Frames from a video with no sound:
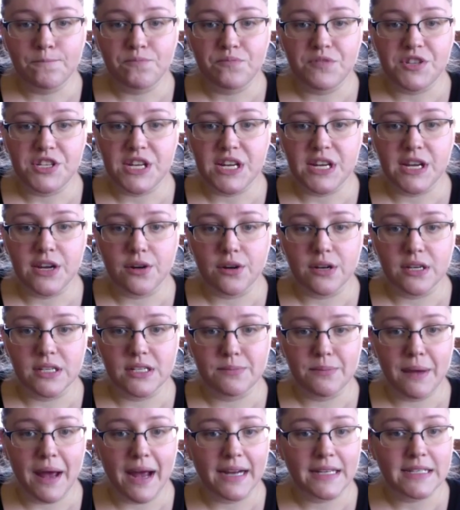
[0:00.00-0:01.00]
decrease
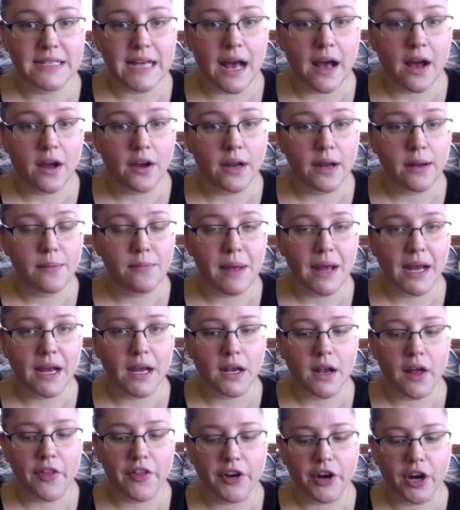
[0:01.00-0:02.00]
back down, and make
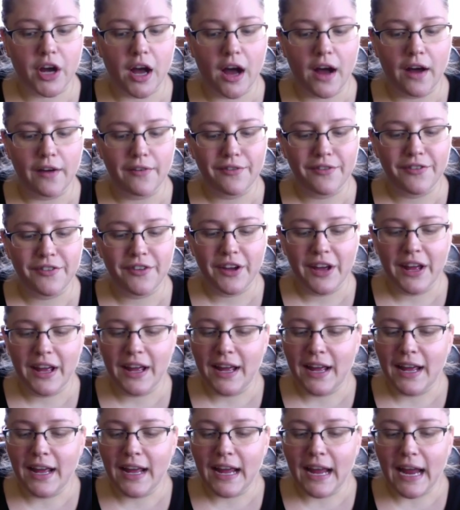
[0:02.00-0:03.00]
another cuff.
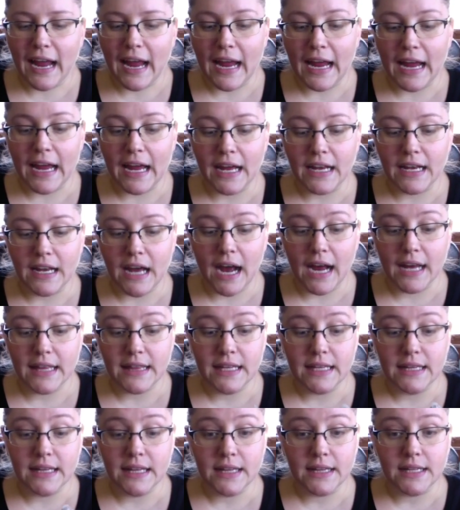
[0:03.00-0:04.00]
And I
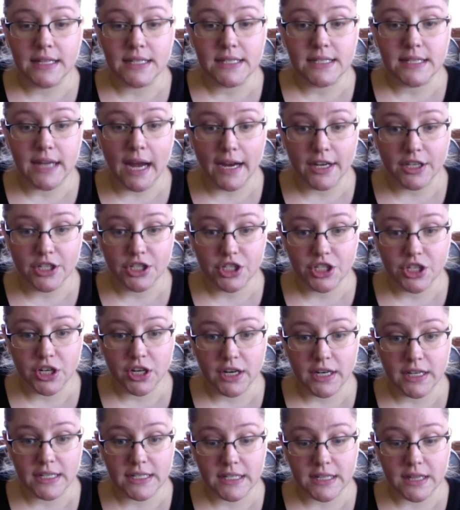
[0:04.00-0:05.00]
think that this texture
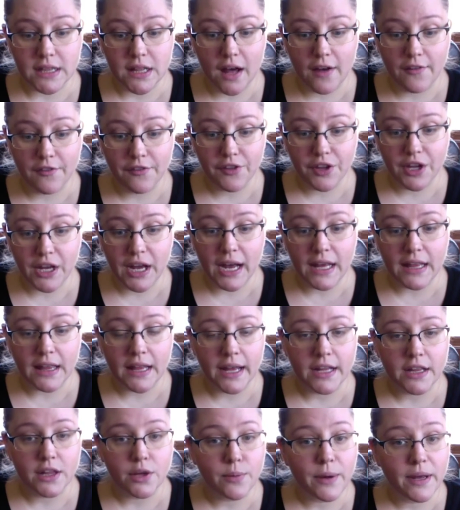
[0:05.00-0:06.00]
is lovely. I
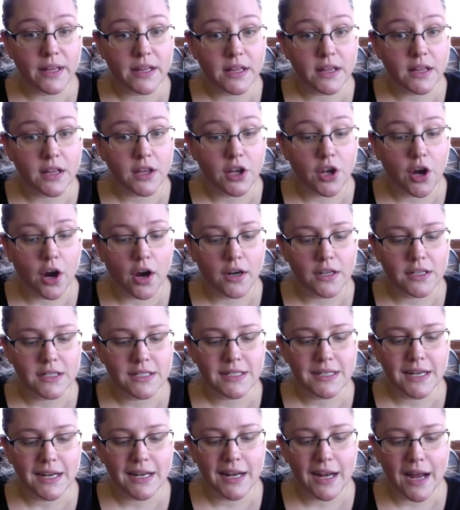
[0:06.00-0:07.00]
like the way that the yarn's
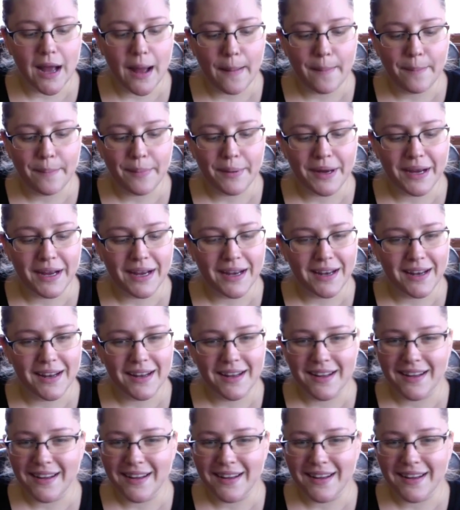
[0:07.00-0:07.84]
knitting up, but